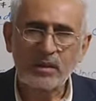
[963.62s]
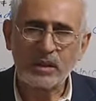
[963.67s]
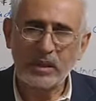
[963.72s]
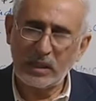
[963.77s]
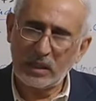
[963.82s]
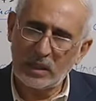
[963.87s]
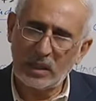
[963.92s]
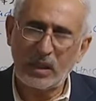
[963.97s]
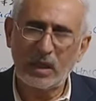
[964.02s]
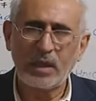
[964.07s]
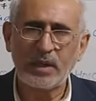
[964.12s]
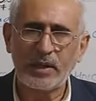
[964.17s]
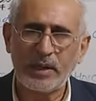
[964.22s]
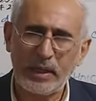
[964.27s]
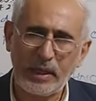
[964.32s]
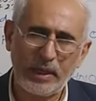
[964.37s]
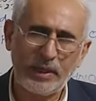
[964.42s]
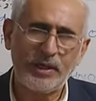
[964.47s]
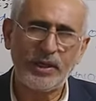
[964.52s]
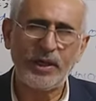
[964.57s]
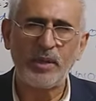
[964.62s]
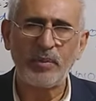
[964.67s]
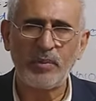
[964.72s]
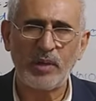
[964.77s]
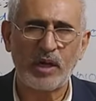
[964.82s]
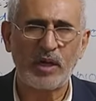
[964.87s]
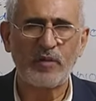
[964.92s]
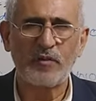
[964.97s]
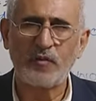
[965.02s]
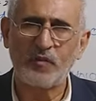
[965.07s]
they are eaten
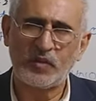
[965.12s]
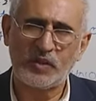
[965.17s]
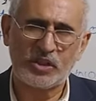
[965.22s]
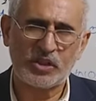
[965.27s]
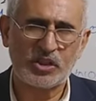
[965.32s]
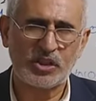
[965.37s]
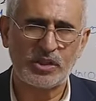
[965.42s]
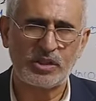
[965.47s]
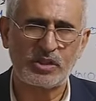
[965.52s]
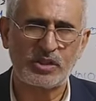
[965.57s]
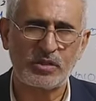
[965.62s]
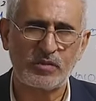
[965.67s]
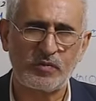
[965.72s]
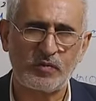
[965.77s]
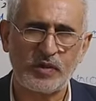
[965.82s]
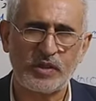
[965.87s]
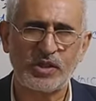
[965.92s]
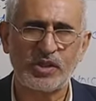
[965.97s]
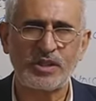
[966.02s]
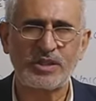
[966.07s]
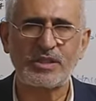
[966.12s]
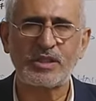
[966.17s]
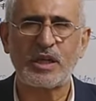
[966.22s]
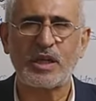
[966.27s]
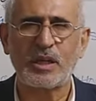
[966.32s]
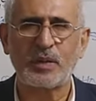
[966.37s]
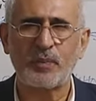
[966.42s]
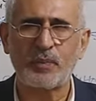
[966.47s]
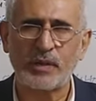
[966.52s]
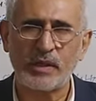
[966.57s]
by fishes. Fishes
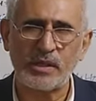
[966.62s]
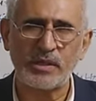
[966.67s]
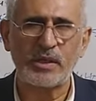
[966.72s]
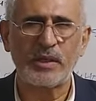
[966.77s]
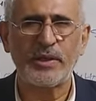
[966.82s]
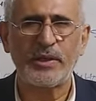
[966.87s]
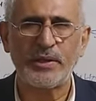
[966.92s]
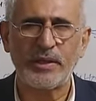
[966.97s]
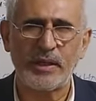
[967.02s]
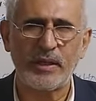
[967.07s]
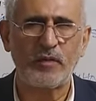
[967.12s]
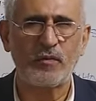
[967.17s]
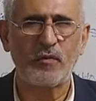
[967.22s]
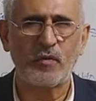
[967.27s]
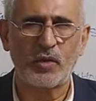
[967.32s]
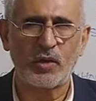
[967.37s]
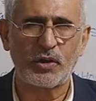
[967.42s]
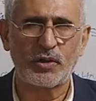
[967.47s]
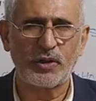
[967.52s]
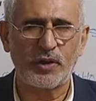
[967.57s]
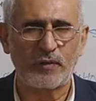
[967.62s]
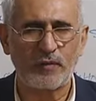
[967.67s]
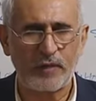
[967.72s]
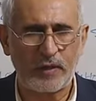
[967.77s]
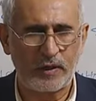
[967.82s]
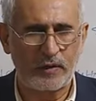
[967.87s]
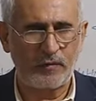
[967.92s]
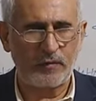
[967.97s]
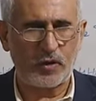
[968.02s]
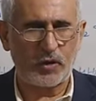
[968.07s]
are present in water
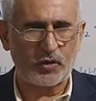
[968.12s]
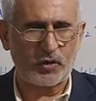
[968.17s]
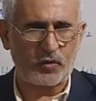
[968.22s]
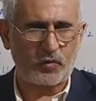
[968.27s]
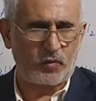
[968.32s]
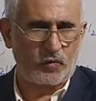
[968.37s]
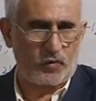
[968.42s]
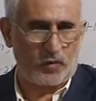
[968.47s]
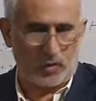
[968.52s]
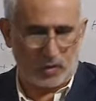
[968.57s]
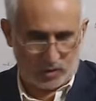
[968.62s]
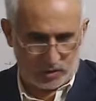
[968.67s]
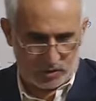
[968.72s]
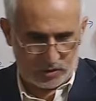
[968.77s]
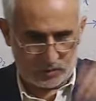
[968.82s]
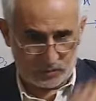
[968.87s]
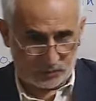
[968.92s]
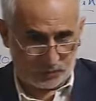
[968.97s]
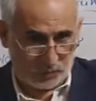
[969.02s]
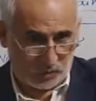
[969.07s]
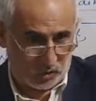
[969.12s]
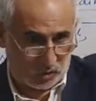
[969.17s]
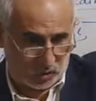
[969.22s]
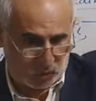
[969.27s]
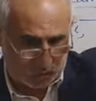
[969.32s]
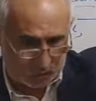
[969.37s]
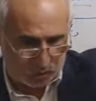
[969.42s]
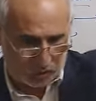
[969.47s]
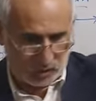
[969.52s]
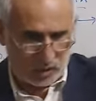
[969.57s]
when water falls,
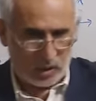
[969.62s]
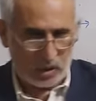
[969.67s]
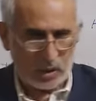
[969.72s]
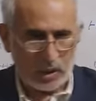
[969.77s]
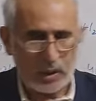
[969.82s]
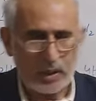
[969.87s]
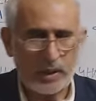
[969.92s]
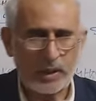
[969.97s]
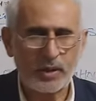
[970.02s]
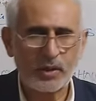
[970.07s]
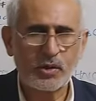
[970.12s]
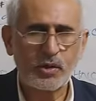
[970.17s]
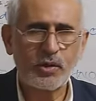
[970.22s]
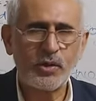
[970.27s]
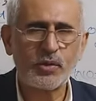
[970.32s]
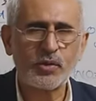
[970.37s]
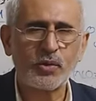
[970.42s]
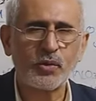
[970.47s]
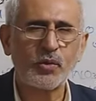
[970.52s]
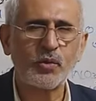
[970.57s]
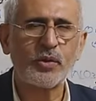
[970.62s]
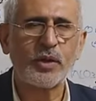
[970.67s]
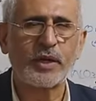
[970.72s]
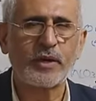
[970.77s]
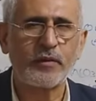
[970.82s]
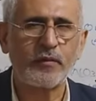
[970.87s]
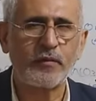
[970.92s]
flows through the